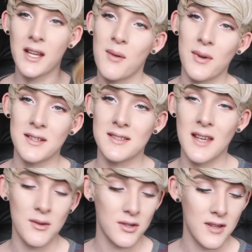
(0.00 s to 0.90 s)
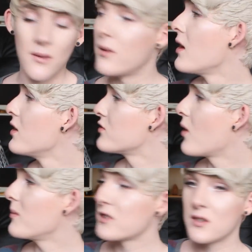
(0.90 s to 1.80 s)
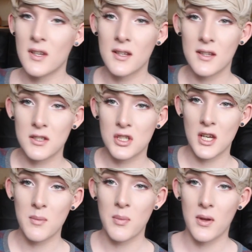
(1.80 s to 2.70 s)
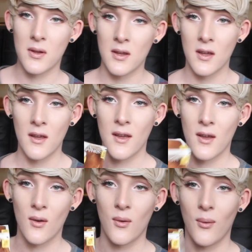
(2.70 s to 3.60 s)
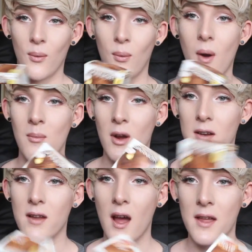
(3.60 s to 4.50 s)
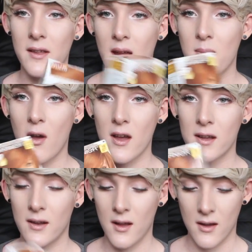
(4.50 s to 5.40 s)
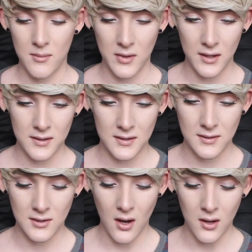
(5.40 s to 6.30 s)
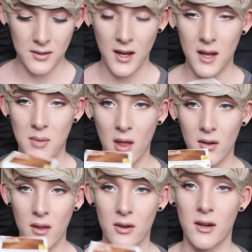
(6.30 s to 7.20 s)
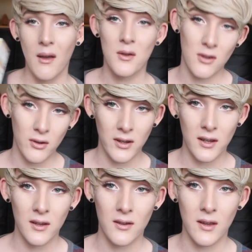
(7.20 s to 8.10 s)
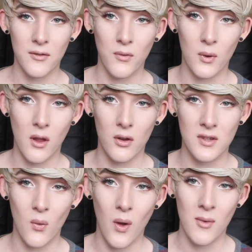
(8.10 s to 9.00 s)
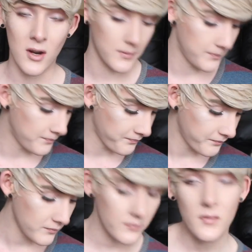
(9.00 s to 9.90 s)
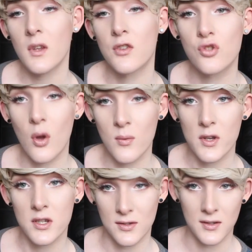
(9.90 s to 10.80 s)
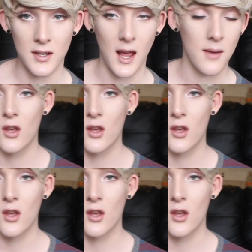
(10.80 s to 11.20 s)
I can't wait to see how it turns out. So I'm just using this cheap Walmart dye that I bought. Um, it's Garnier Belle It's literally like $4 at Walmart. So I'm going to use it today.